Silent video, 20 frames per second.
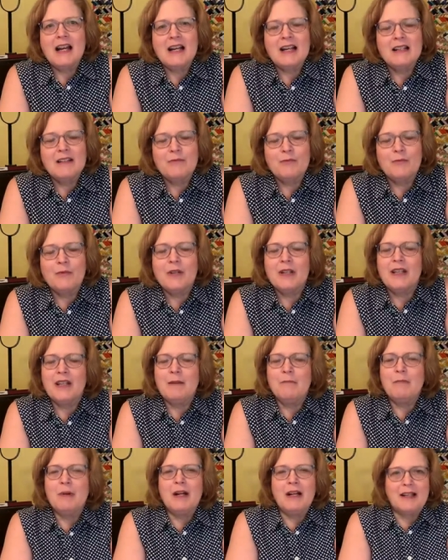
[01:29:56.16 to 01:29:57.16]
really
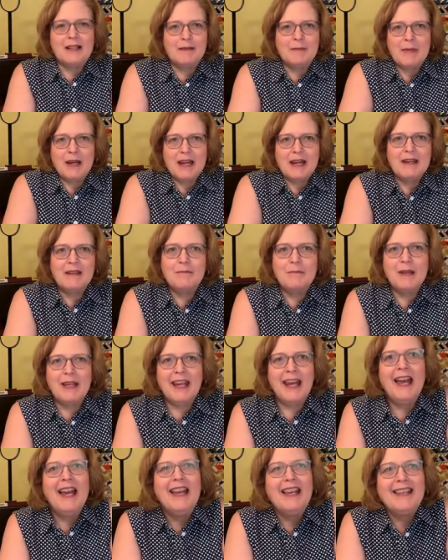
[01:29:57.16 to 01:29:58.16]
bugs me
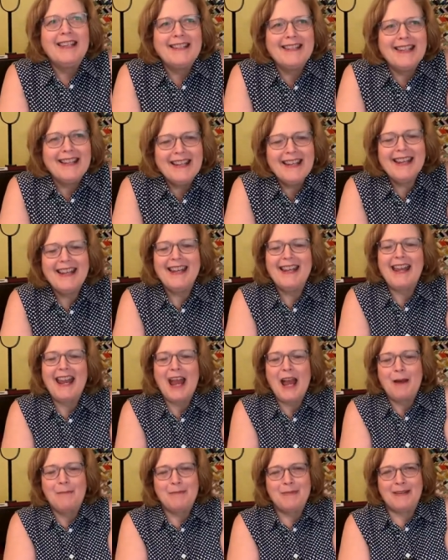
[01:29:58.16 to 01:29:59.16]
because it
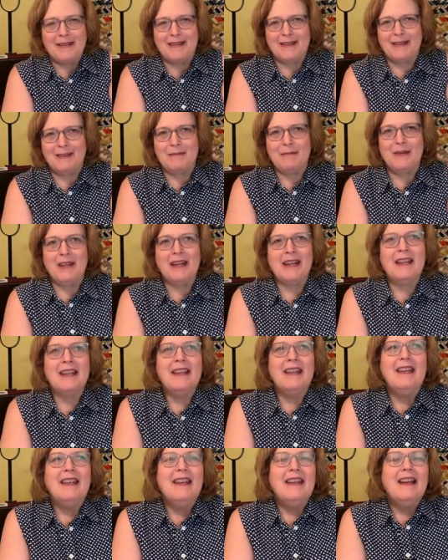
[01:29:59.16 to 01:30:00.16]
happens to me,
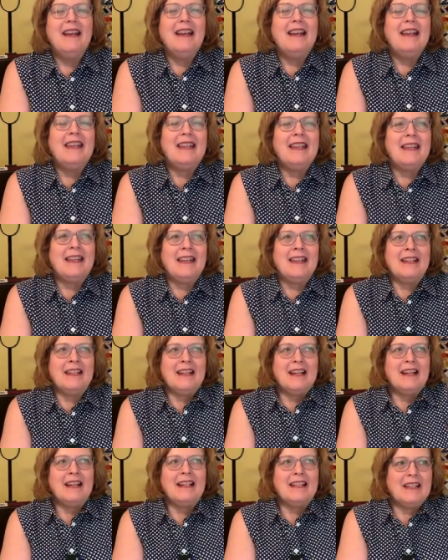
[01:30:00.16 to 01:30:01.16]
and
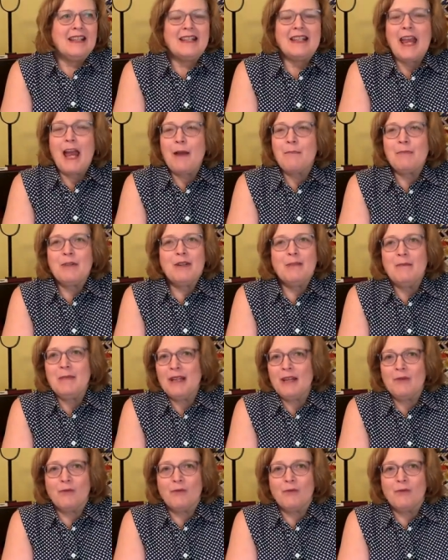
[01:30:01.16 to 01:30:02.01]
it's happened to me in